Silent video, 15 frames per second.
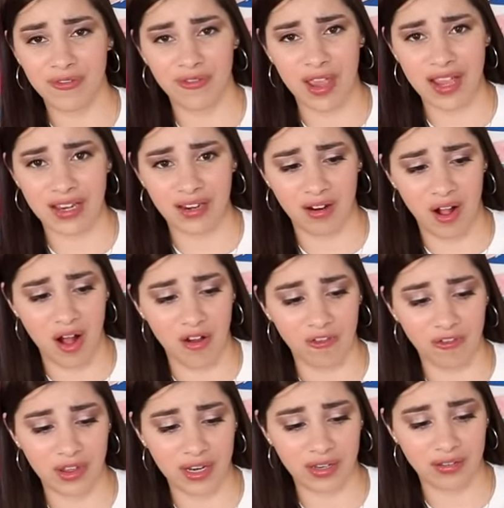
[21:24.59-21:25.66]
faded
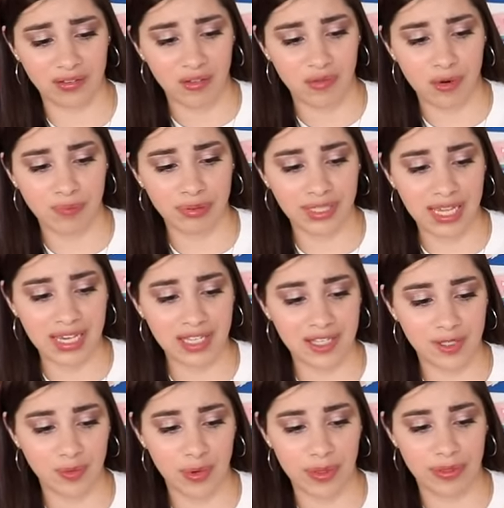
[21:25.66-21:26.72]
off and
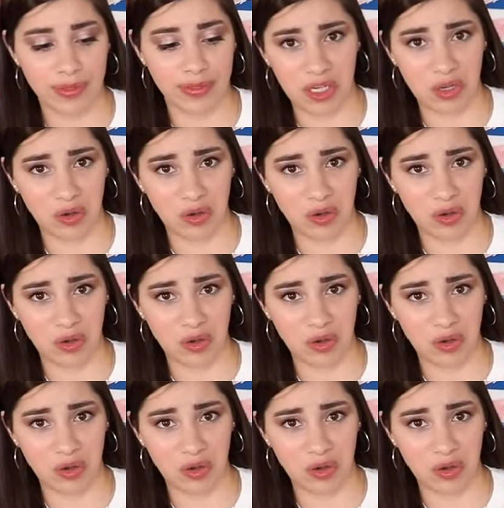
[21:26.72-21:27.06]
replaced with